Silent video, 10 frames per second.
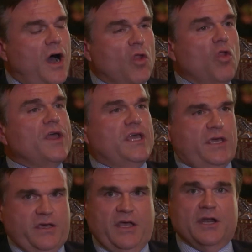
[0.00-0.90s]
a
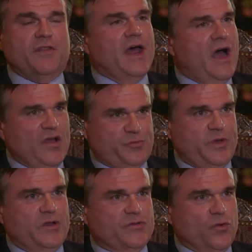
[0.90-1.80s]
link into that
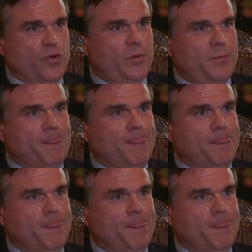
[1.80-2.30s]
hospitalist group.